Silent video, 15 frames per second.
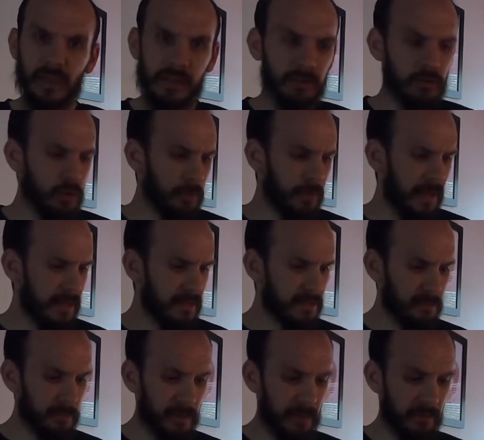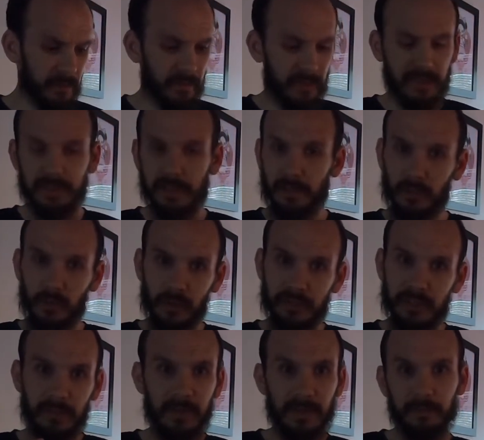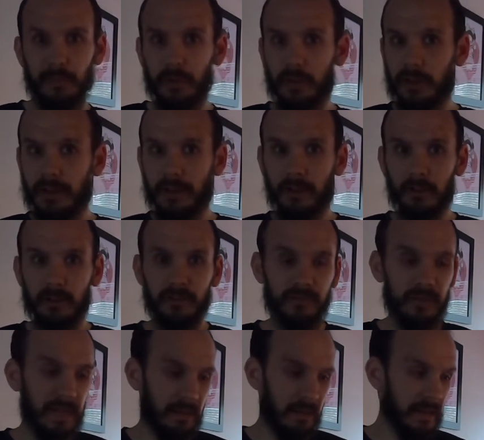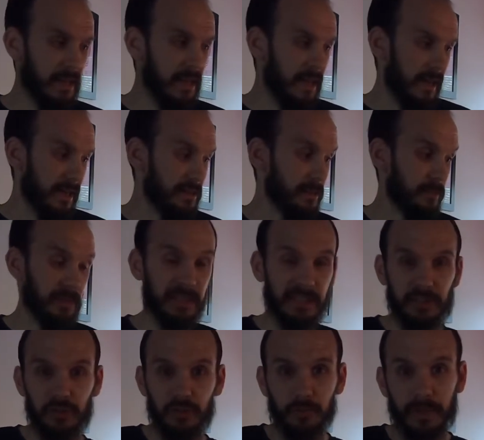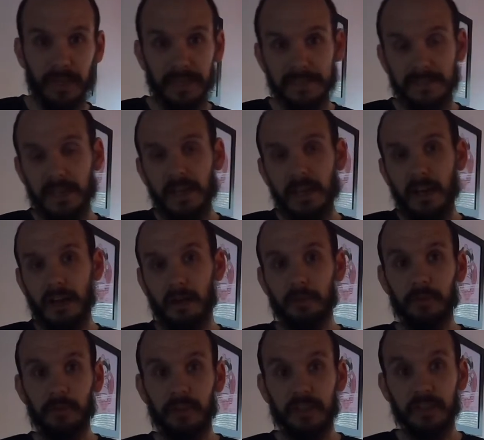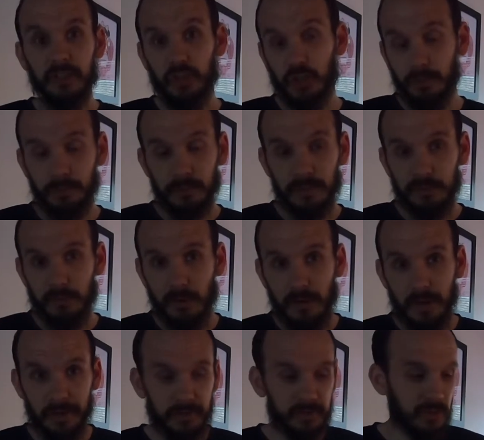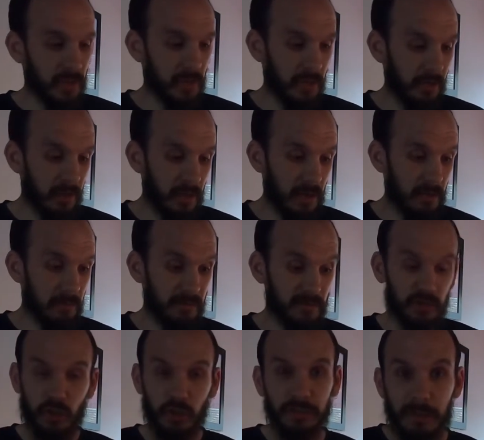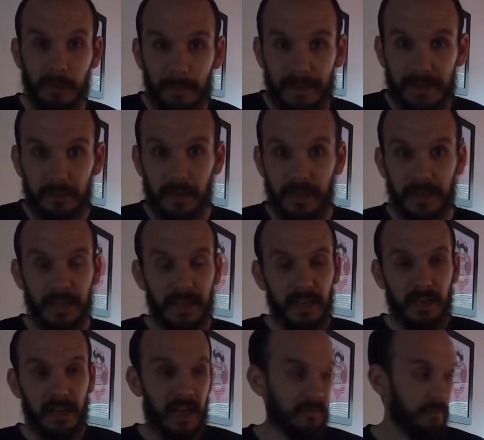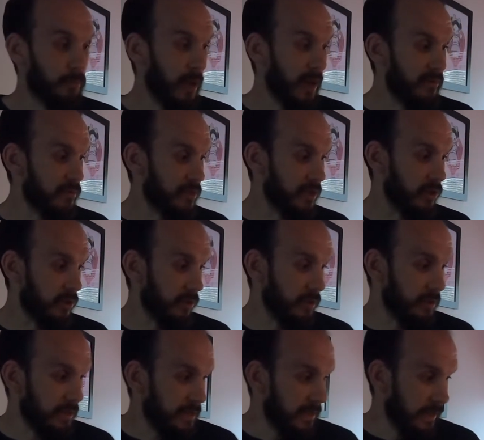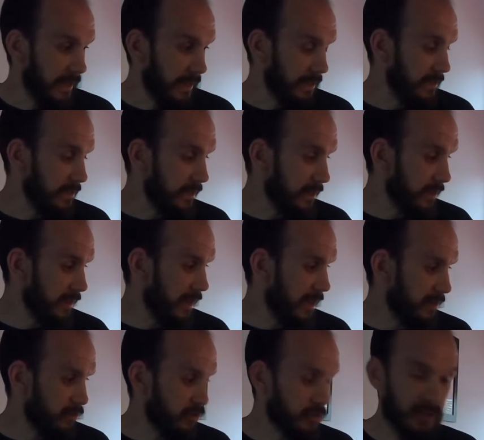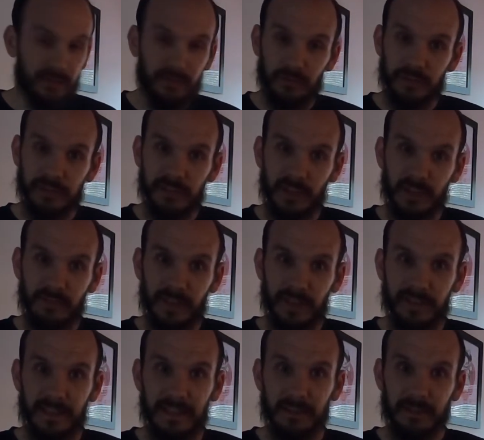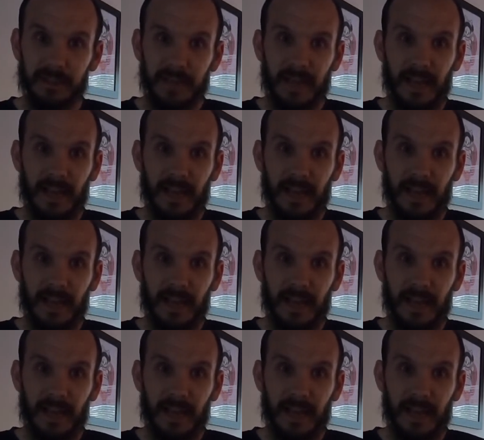And on top of that, some of the other things I've cooked up, like the broccoli and cauliflower and some of the additional beans, I'm going to be doing a soup tomorrow. So I just cooked them up anyway, I haven't put everything on. And yeah, just looking forward to diving in now.